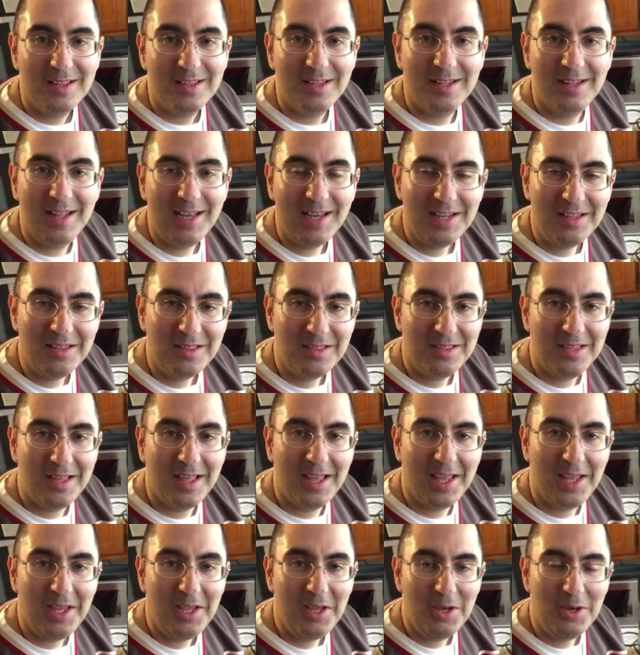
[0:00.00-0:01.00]
the next
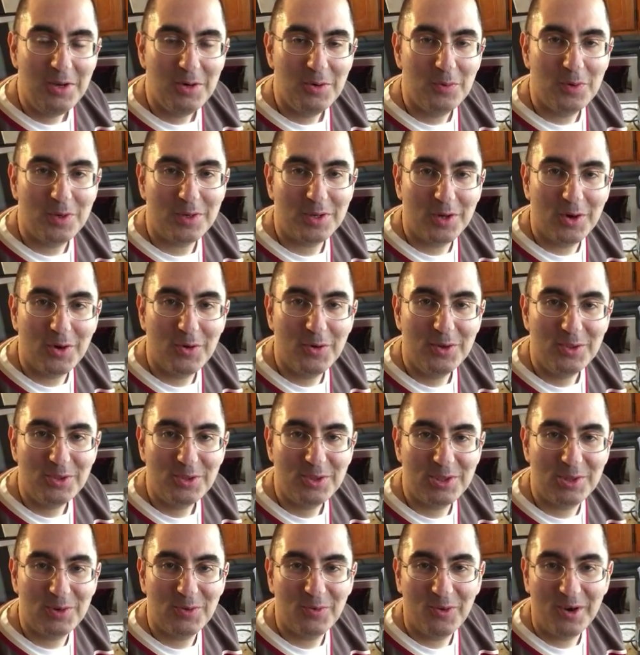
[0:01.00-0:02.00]
day when going
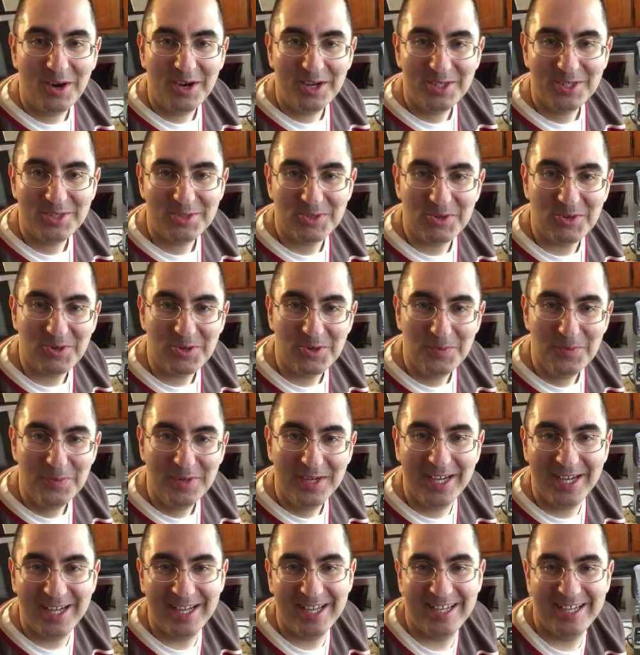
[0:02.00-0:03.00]
to the
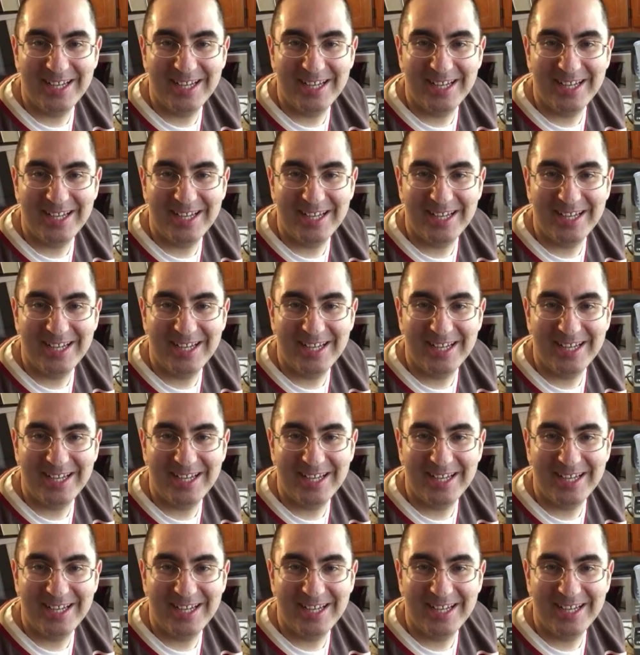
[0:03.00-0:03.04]
washroom,